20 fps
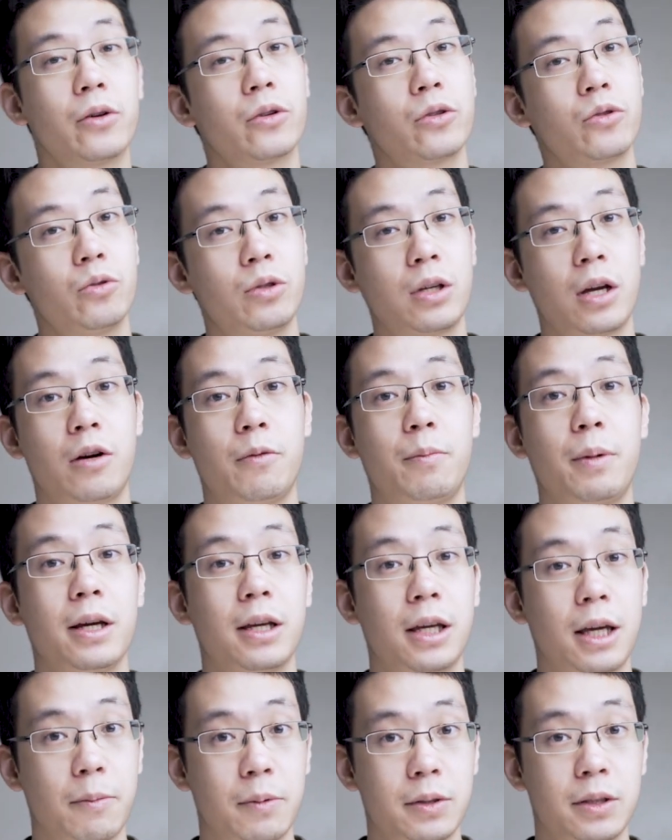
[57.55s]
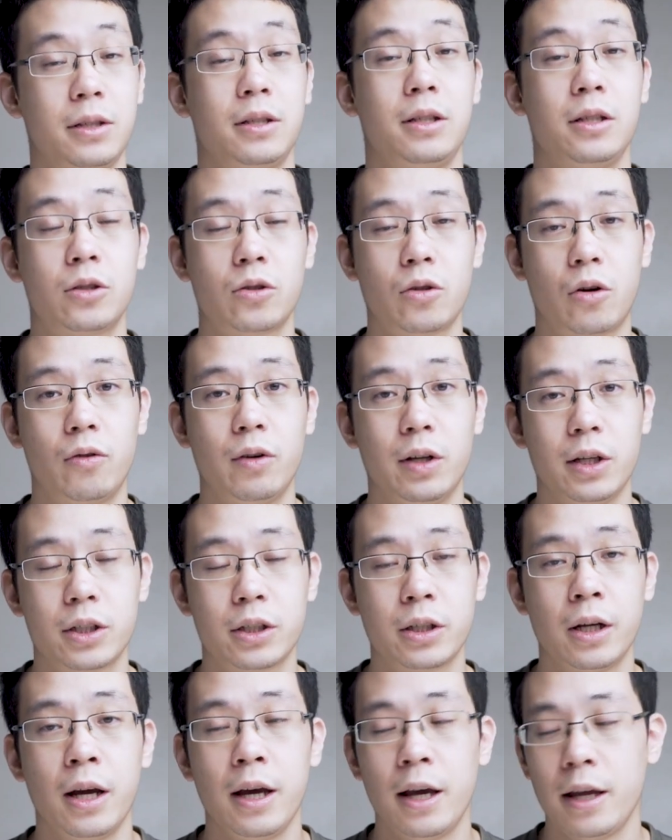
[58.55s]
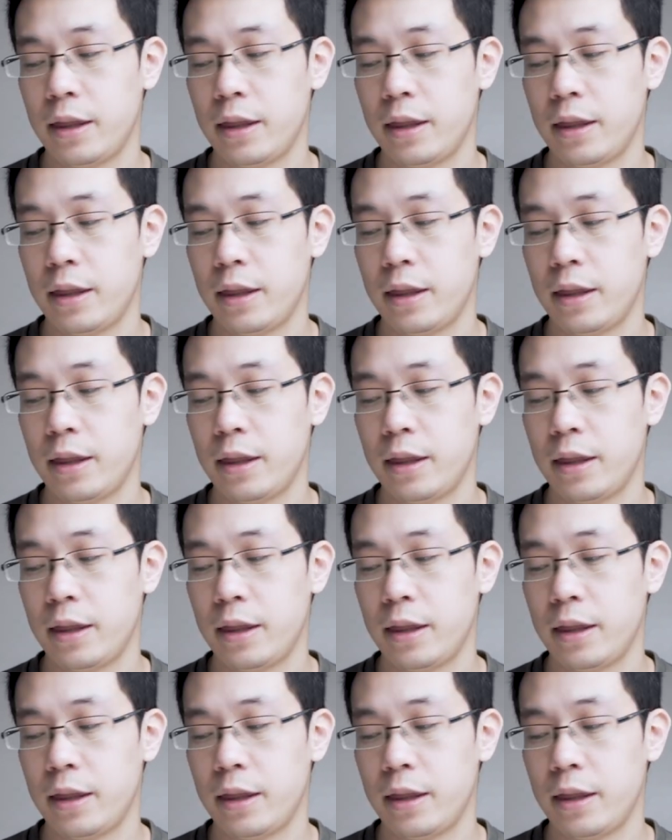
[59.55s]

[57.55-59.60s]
or 2 terabyte capacity storage.